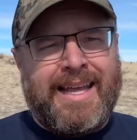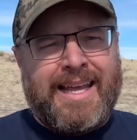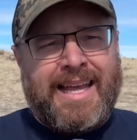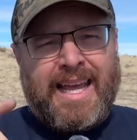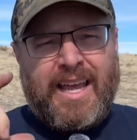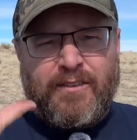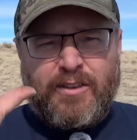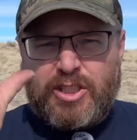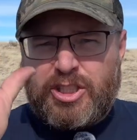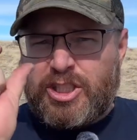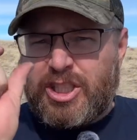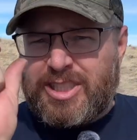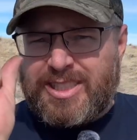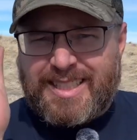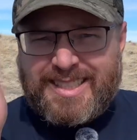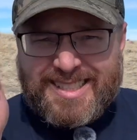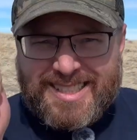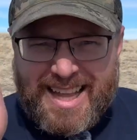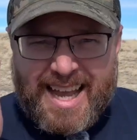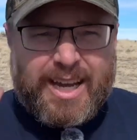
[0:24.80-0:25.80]
if it's just a
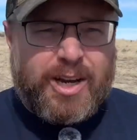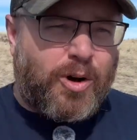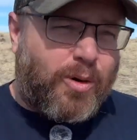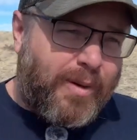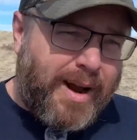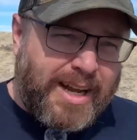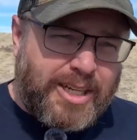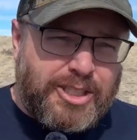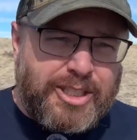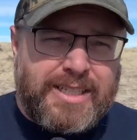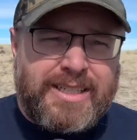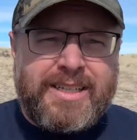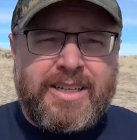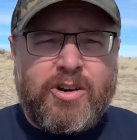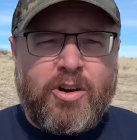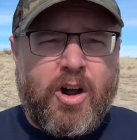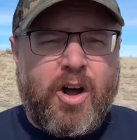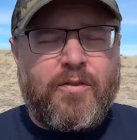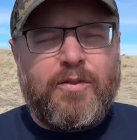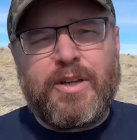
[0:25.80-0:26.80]
slight correction,
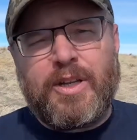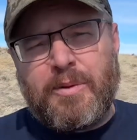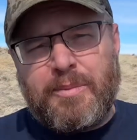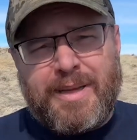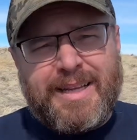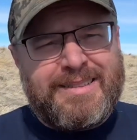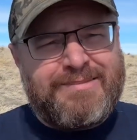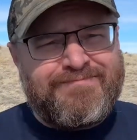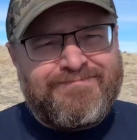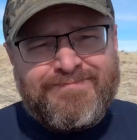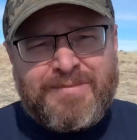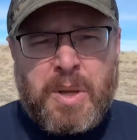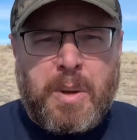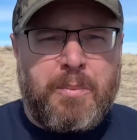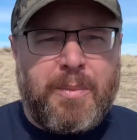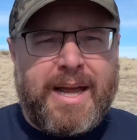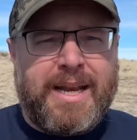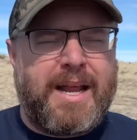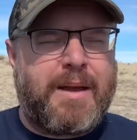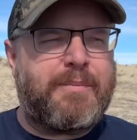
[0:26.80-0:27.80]
you're off a little bit,
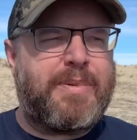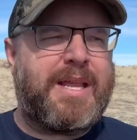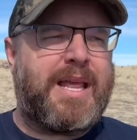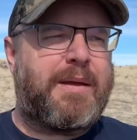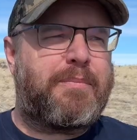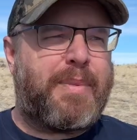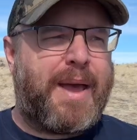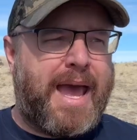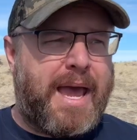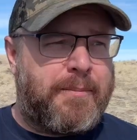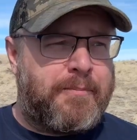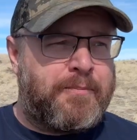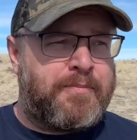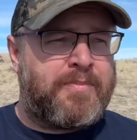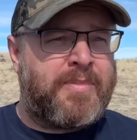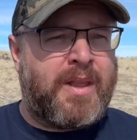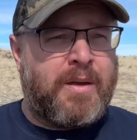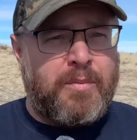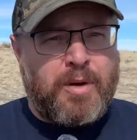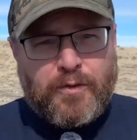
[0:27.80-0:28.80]
might not be that bad.
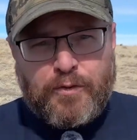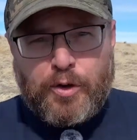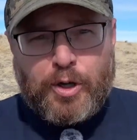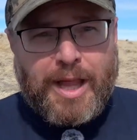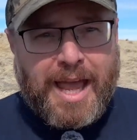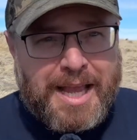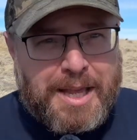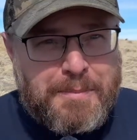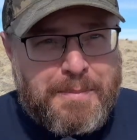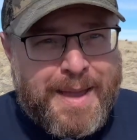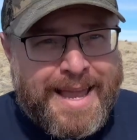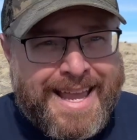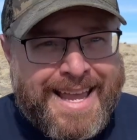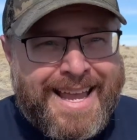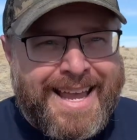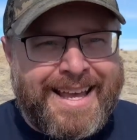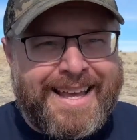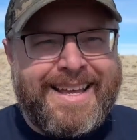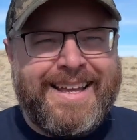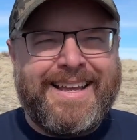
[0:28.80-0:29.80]
But if you're like
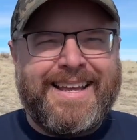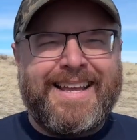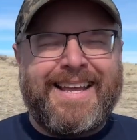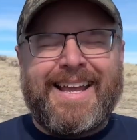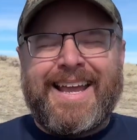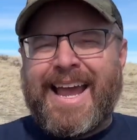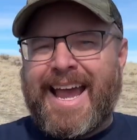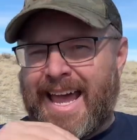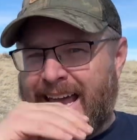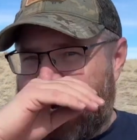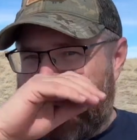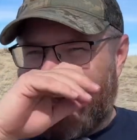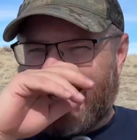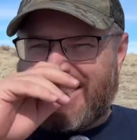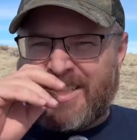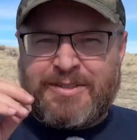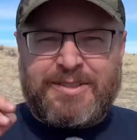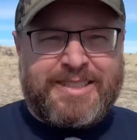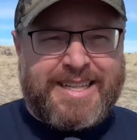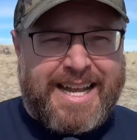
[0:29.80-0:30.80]
me, and as
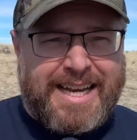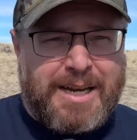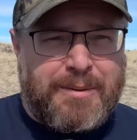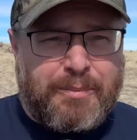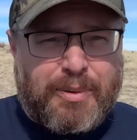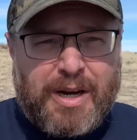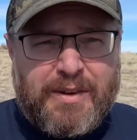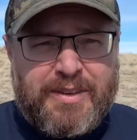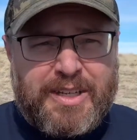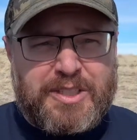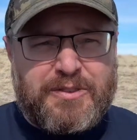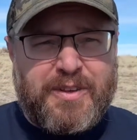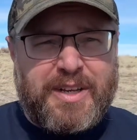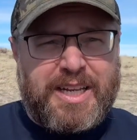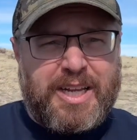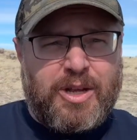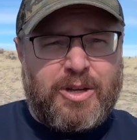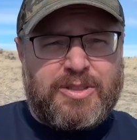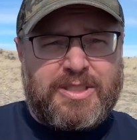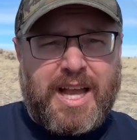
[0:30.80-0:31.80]
I've stated in previous
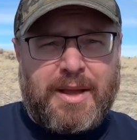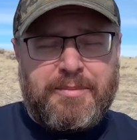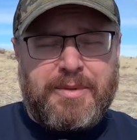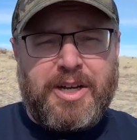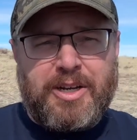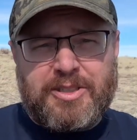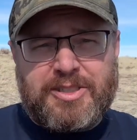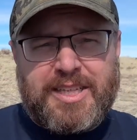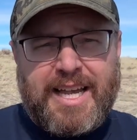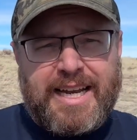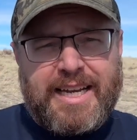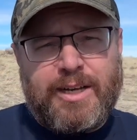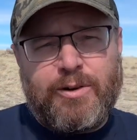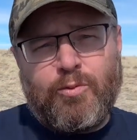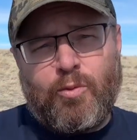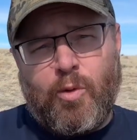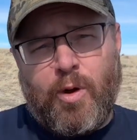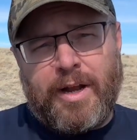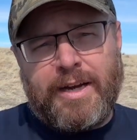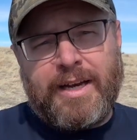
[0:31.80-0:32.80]
videos, I'm nearsighted in
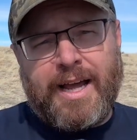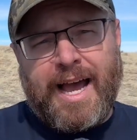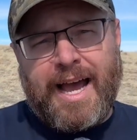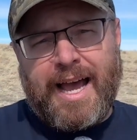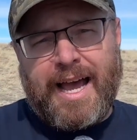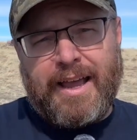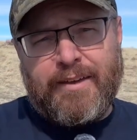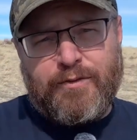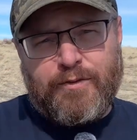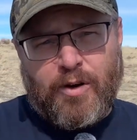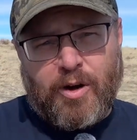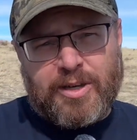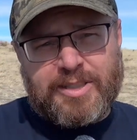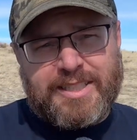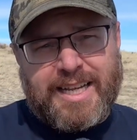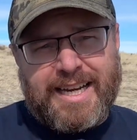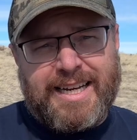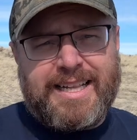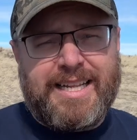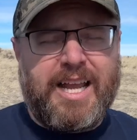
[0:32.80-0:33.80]
one eye,
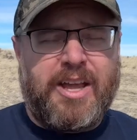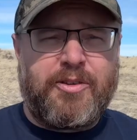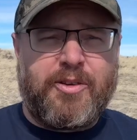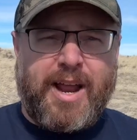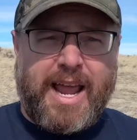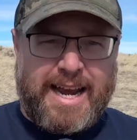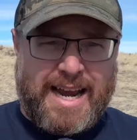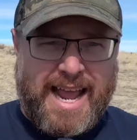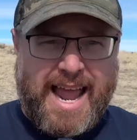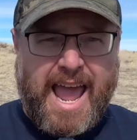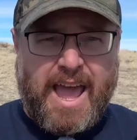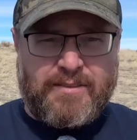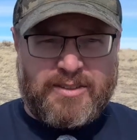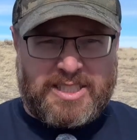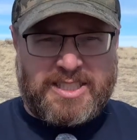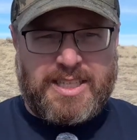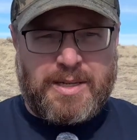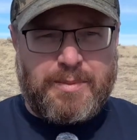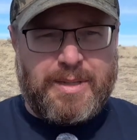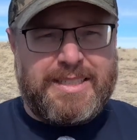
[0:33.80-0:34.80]
farsighted in the other, and I have
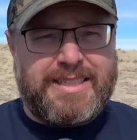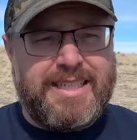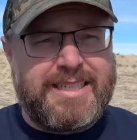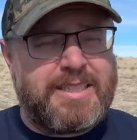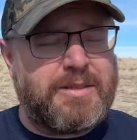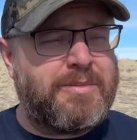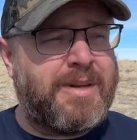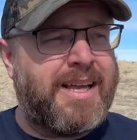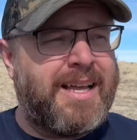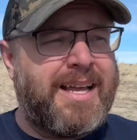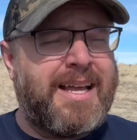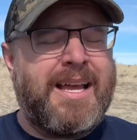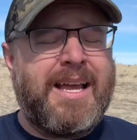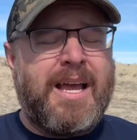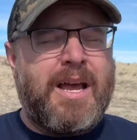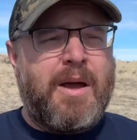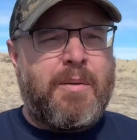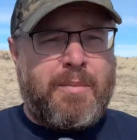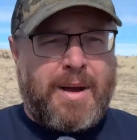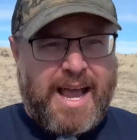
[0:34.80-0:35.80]
astigmatism.
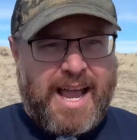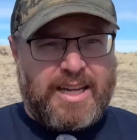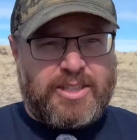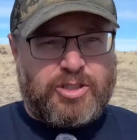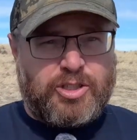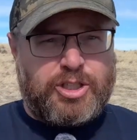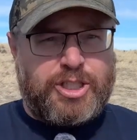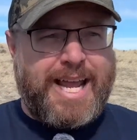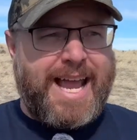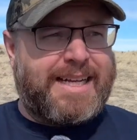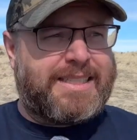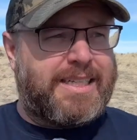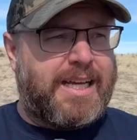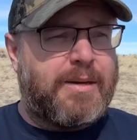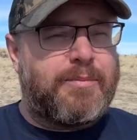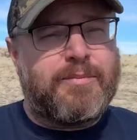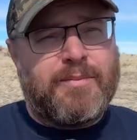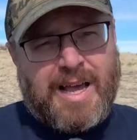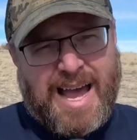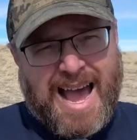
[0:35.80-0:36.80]
My eyes are jacked
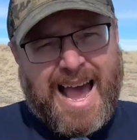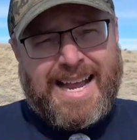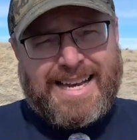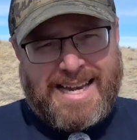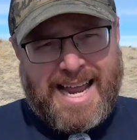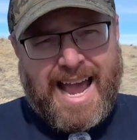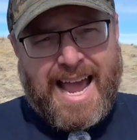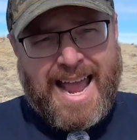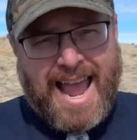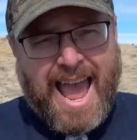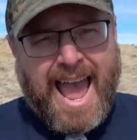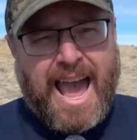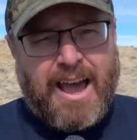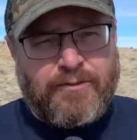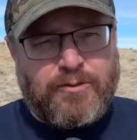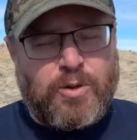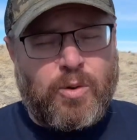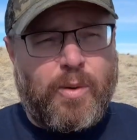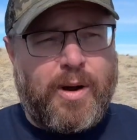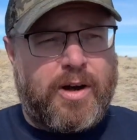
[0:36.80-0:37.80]
up. I
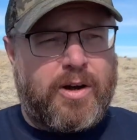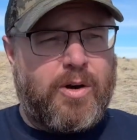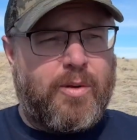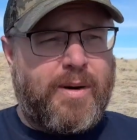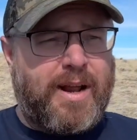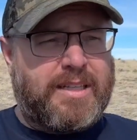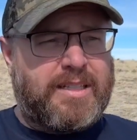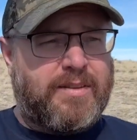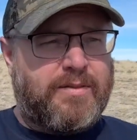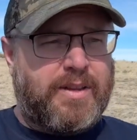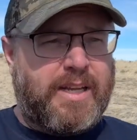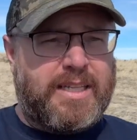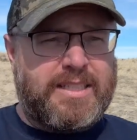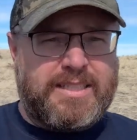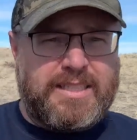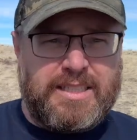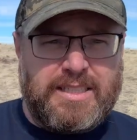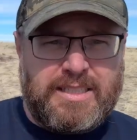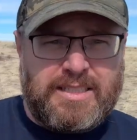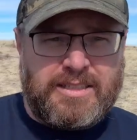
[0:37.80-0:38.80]
have to wear corrective
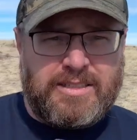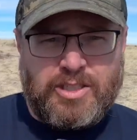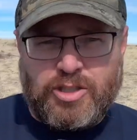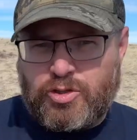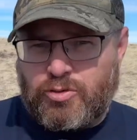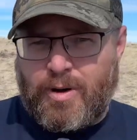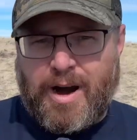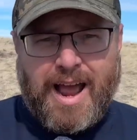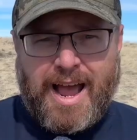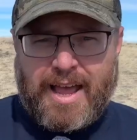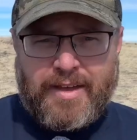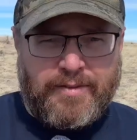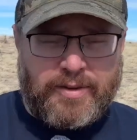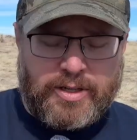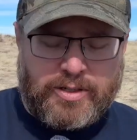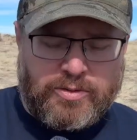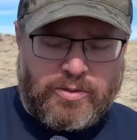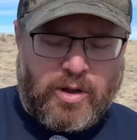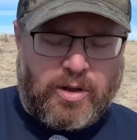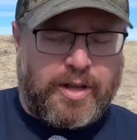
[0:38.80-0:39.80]
lenses to drive
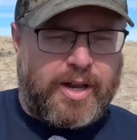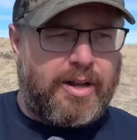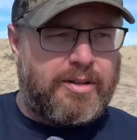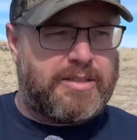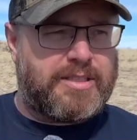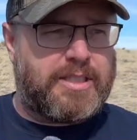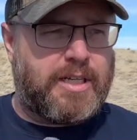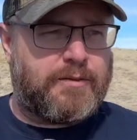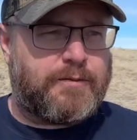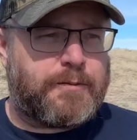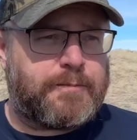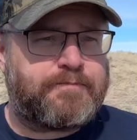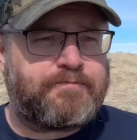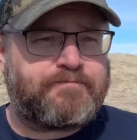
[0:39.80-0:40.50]
and do all that other stuff.